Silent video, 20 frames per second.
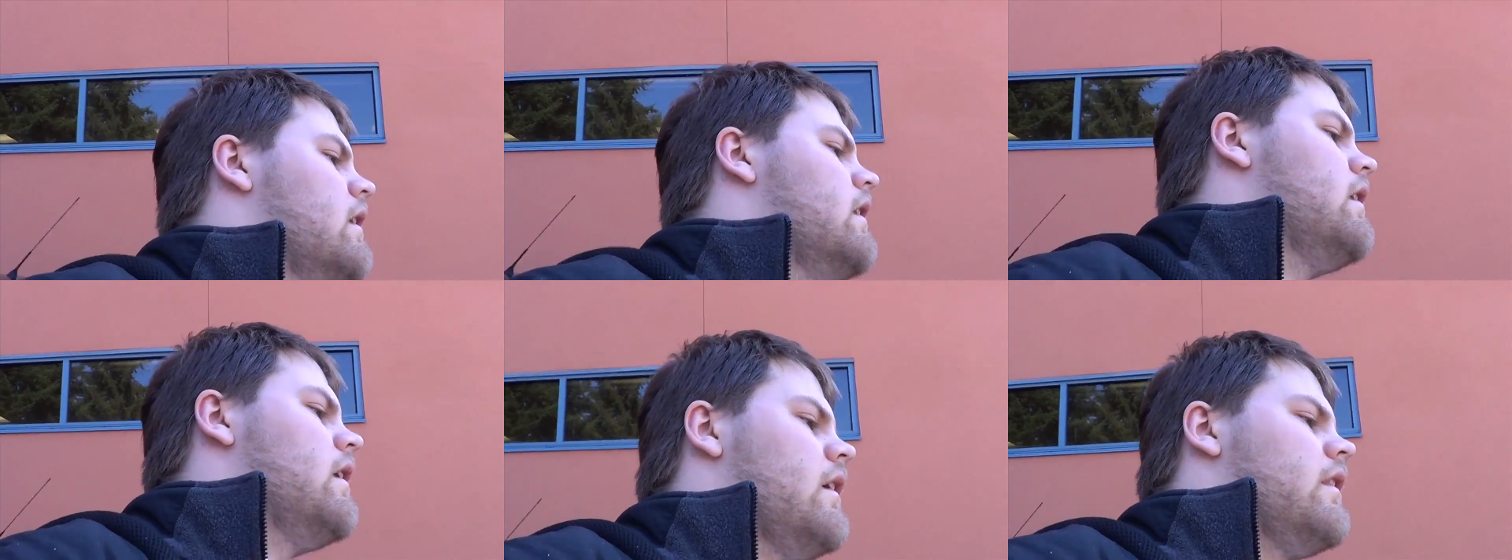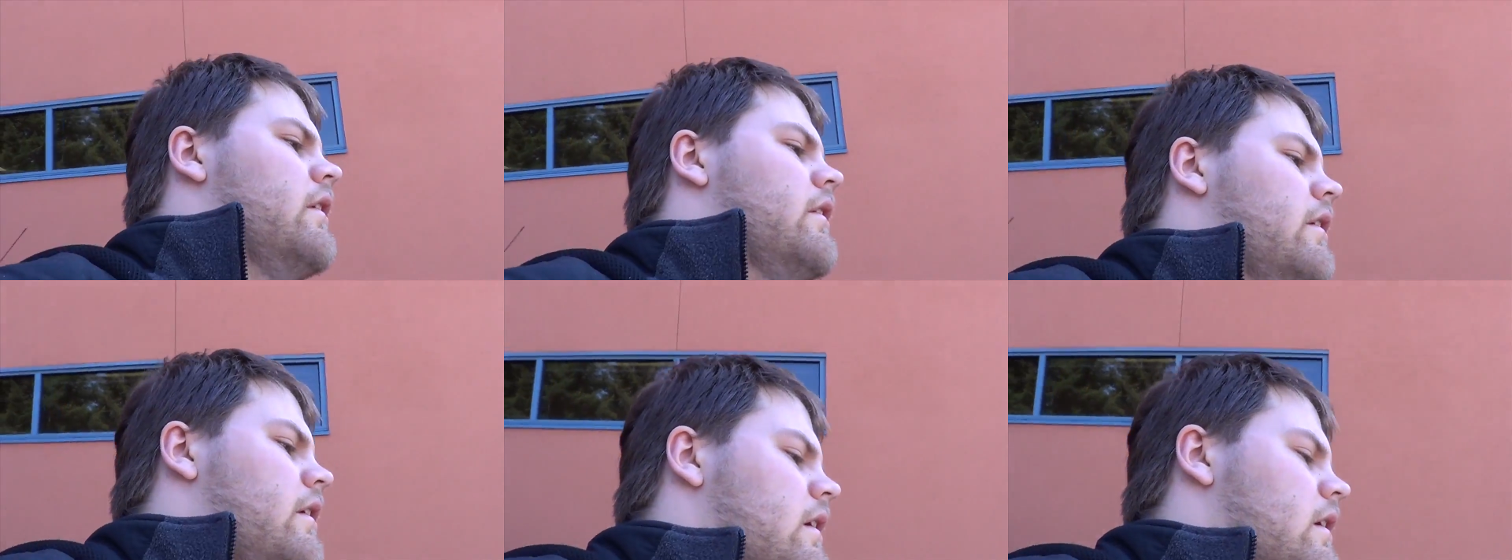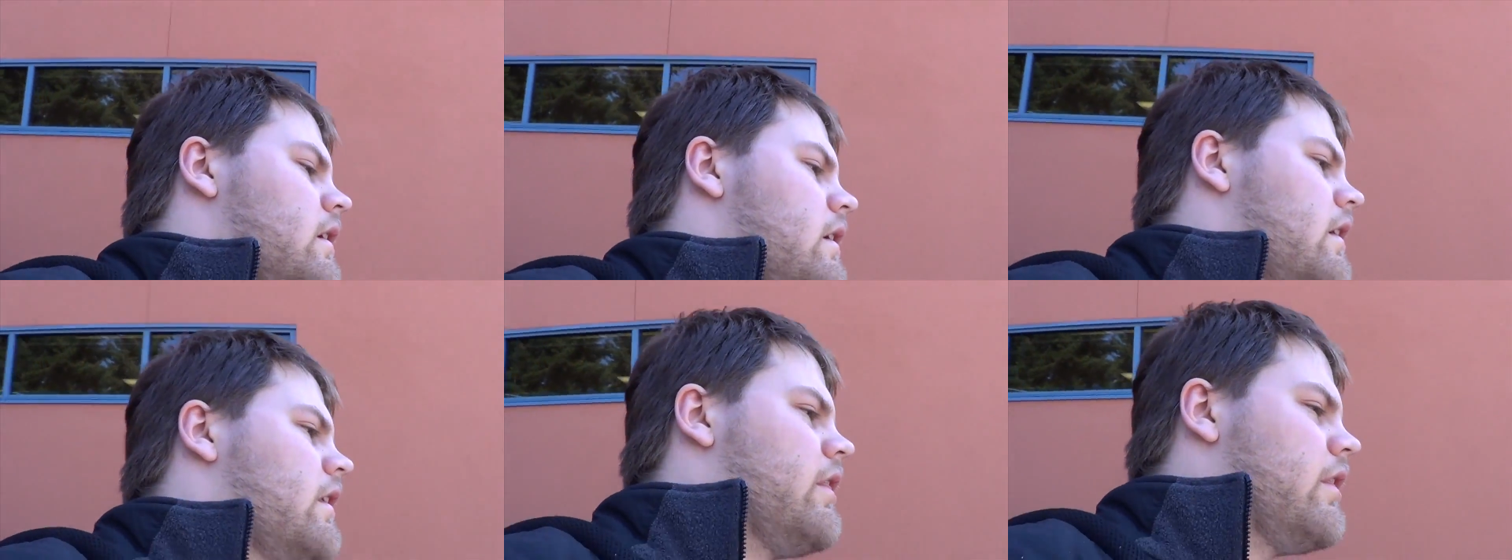Another
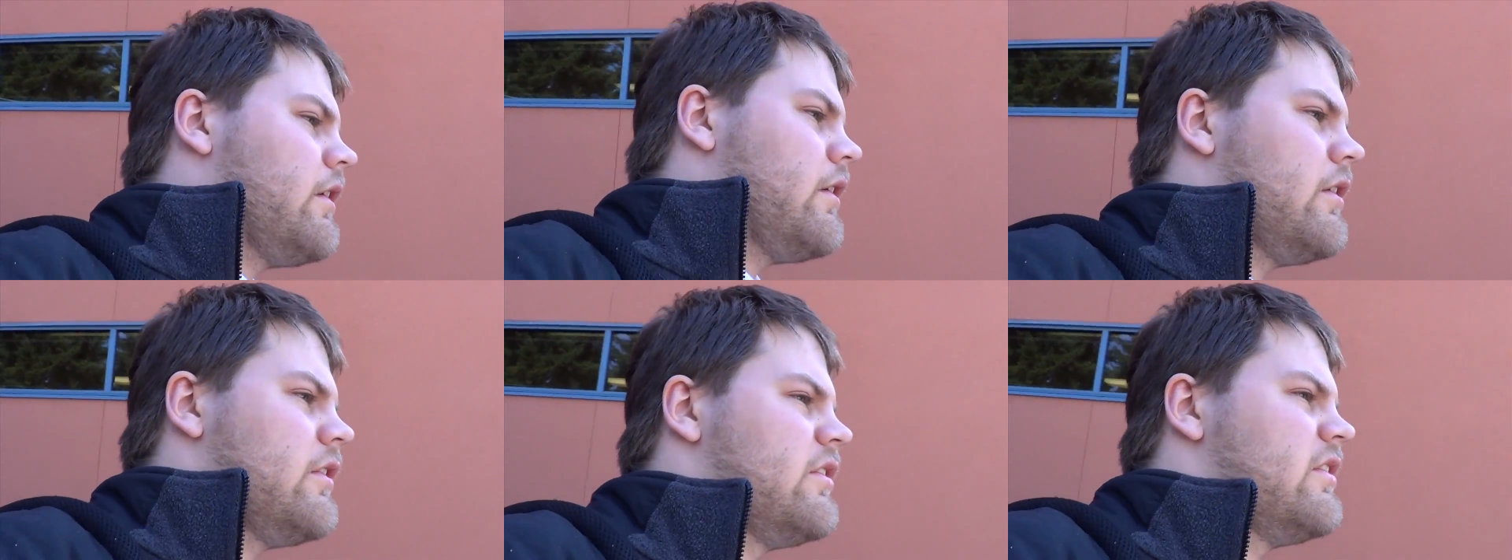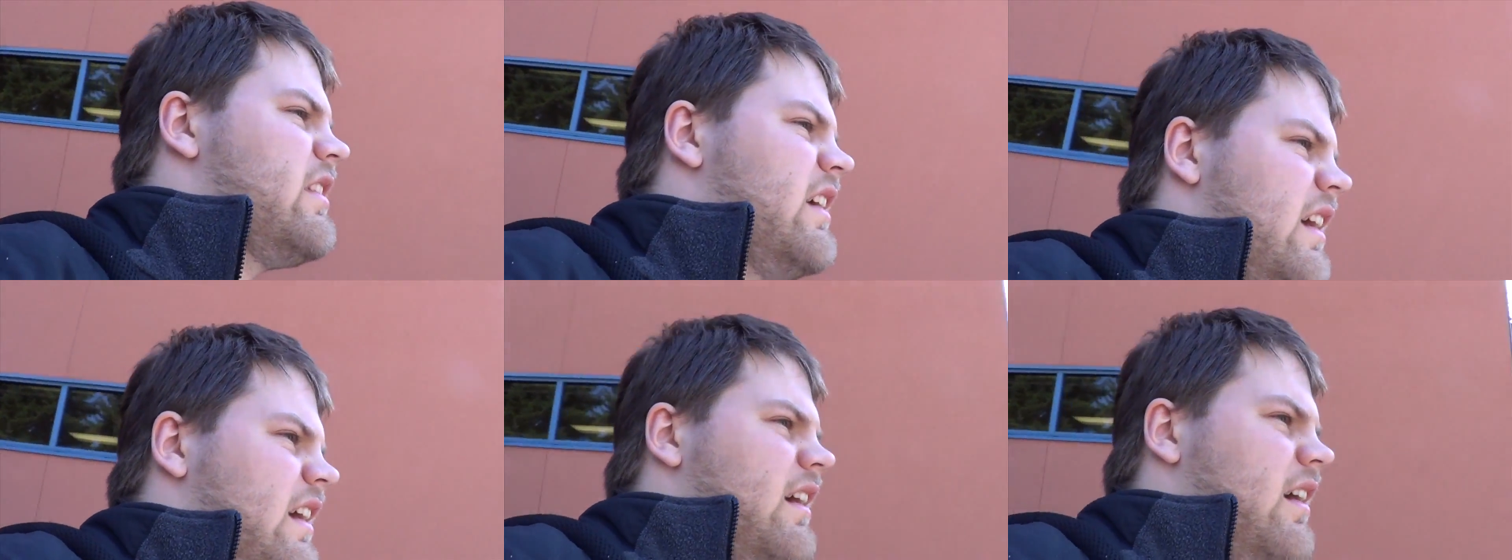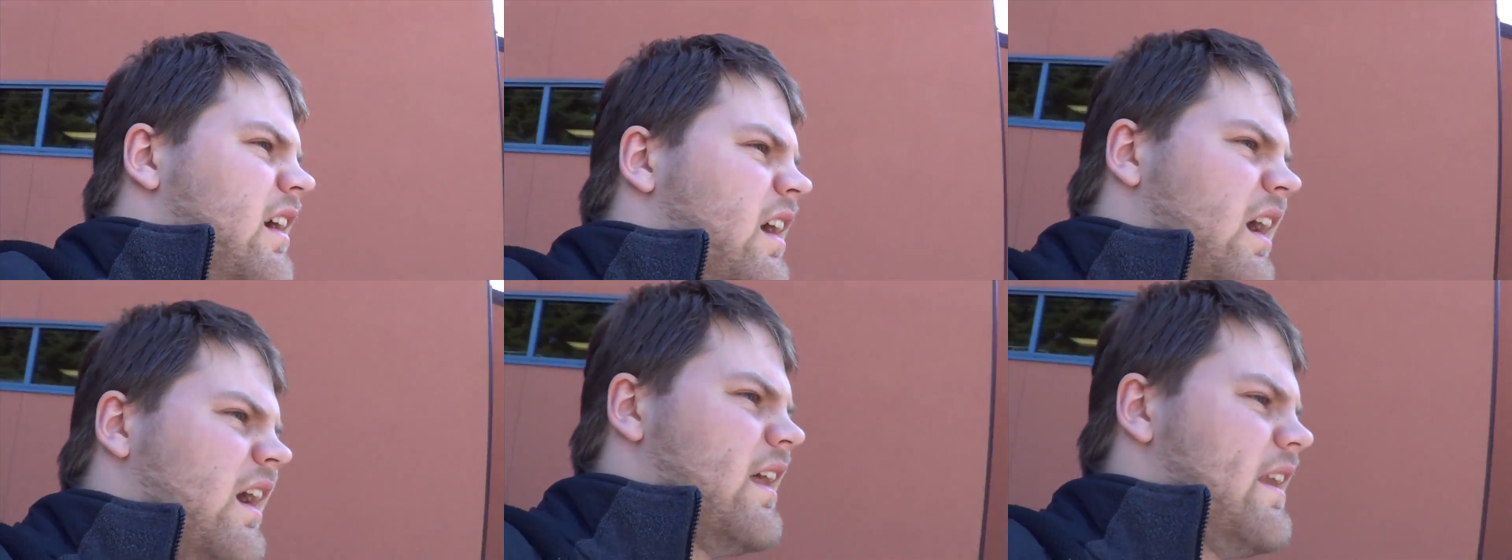Thursday
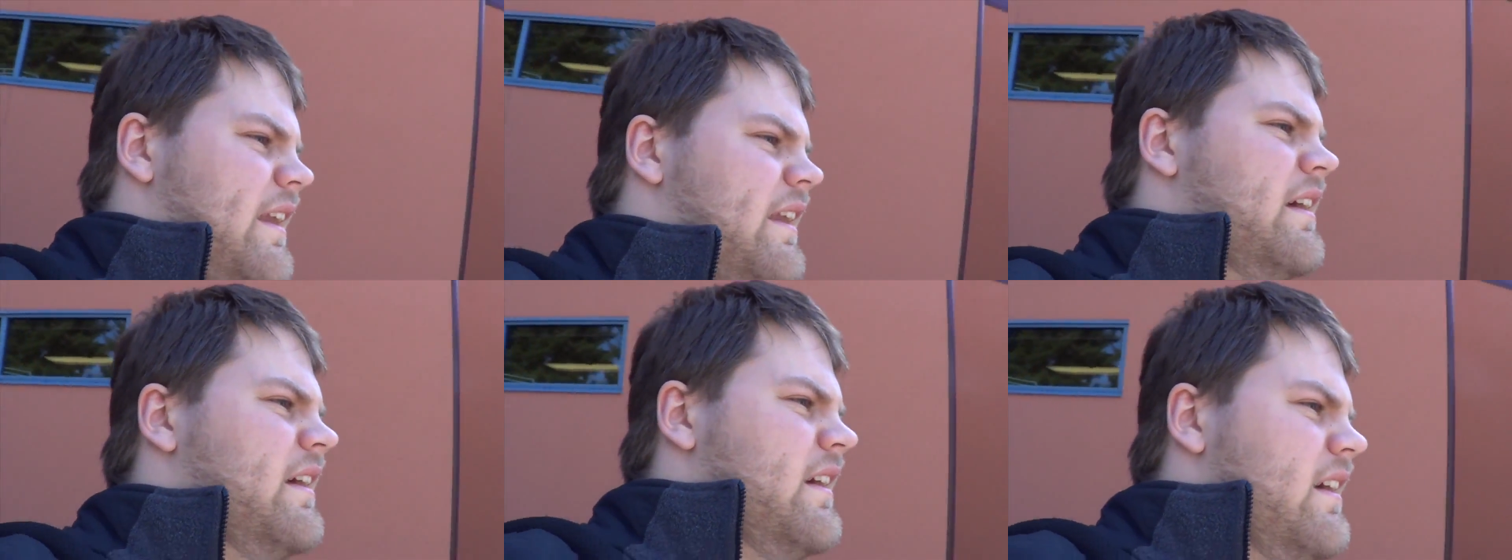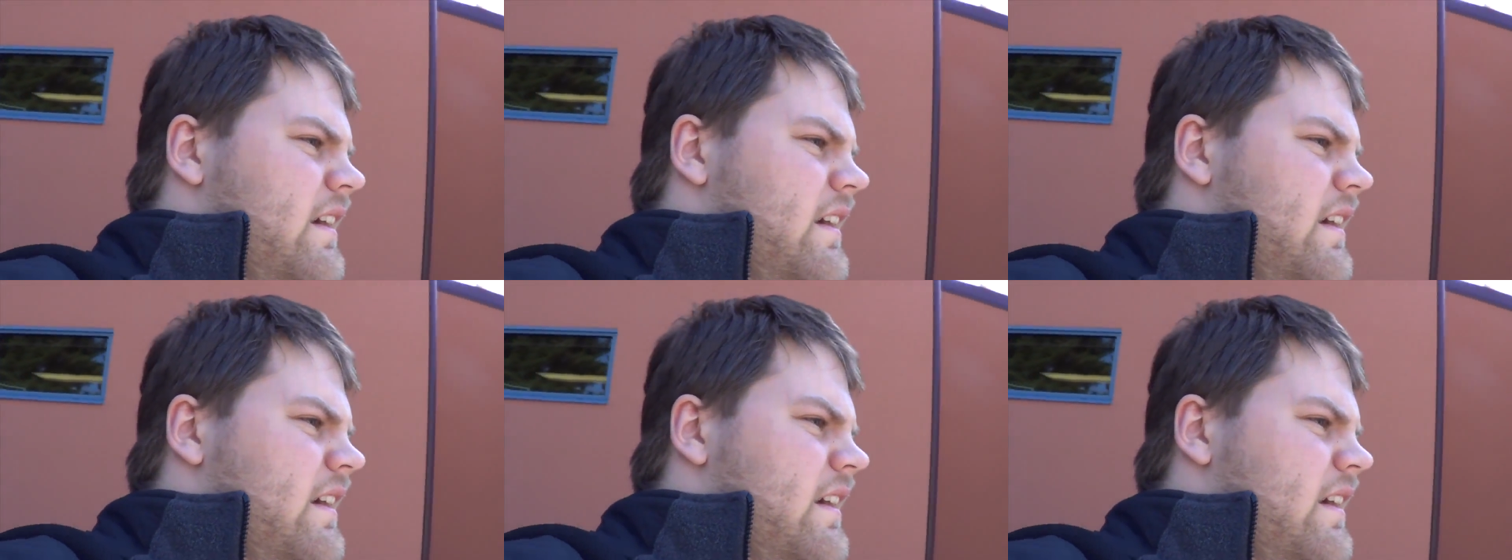gone.